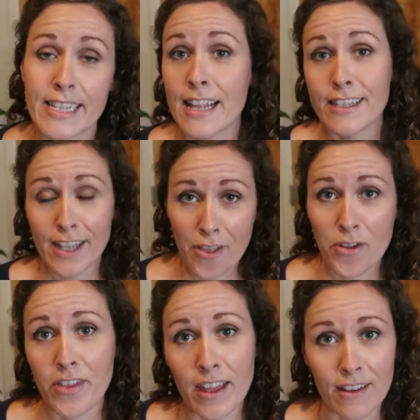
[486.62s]
that's the other
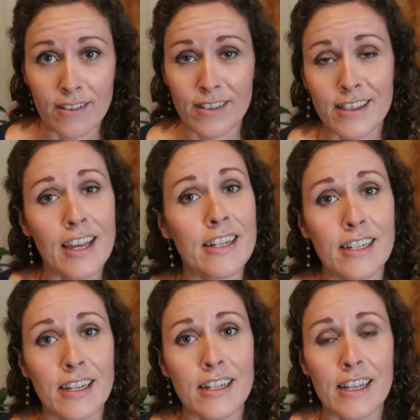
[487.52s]
thing that they
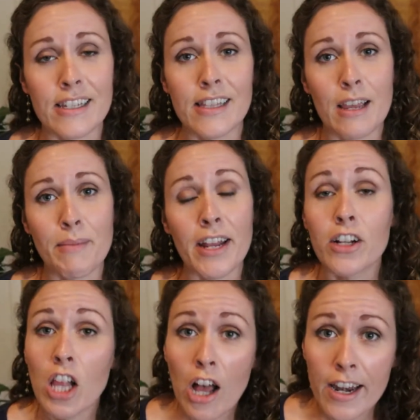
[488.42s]
did, is they made
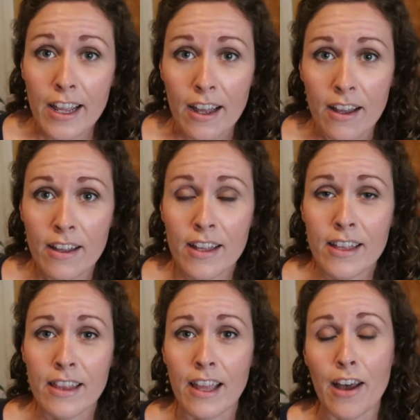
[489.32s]
Claudia,
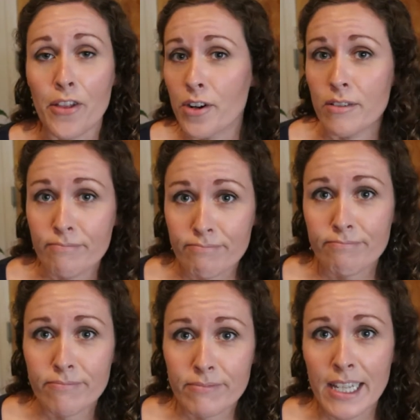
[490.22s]
the other
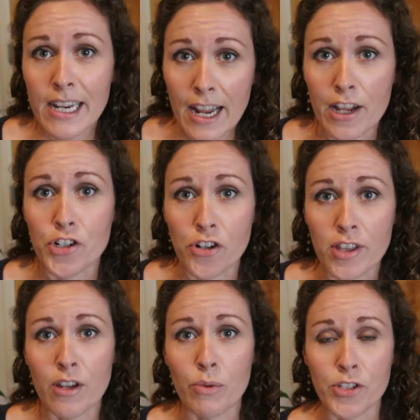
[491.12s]
teenager
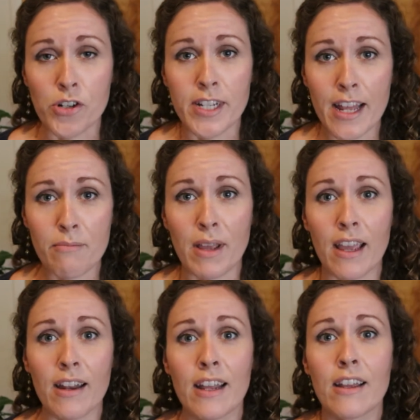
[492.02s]
that was her tent
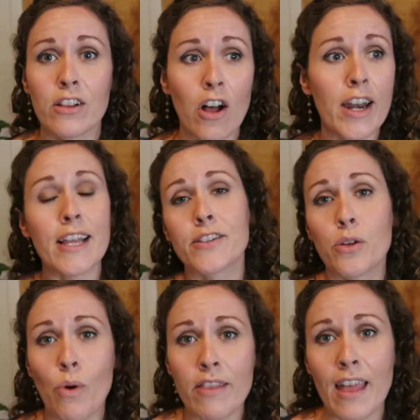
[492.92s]
mate, Claudia's
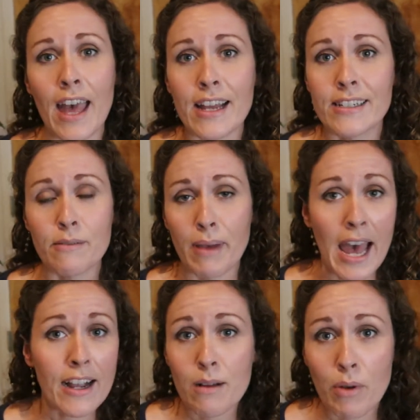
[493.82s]
the one that had to
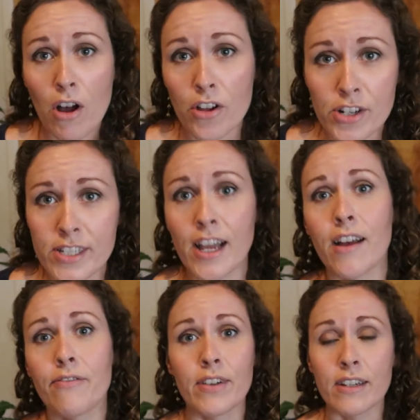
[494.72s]
pack up all her
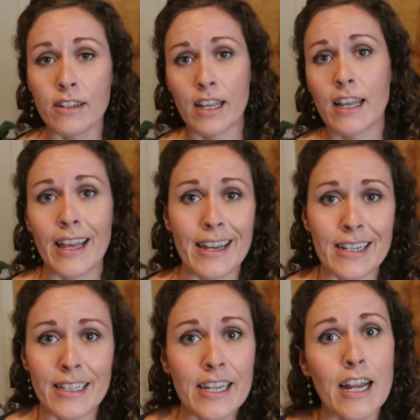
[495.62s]
stuff and, and
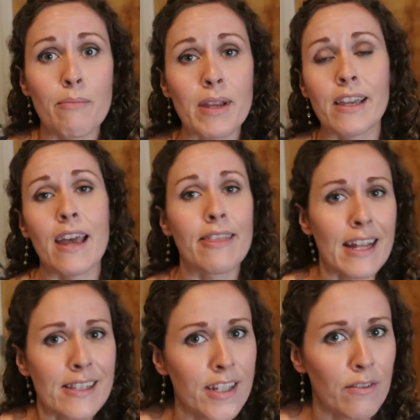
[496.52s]
clean up and get
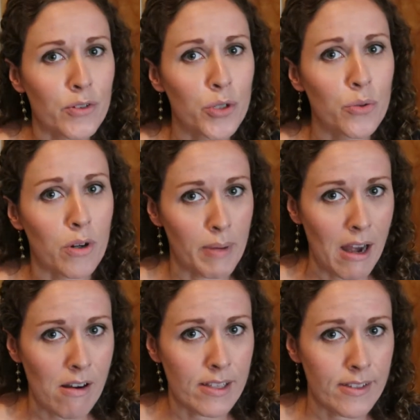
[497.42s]
that stuff to her
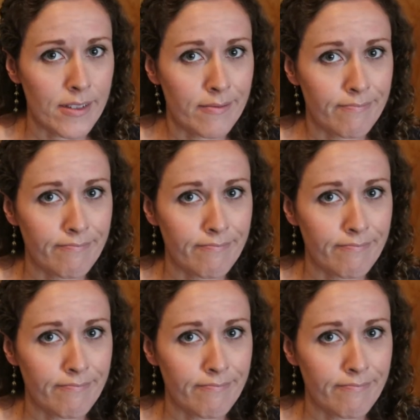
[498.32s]
parents.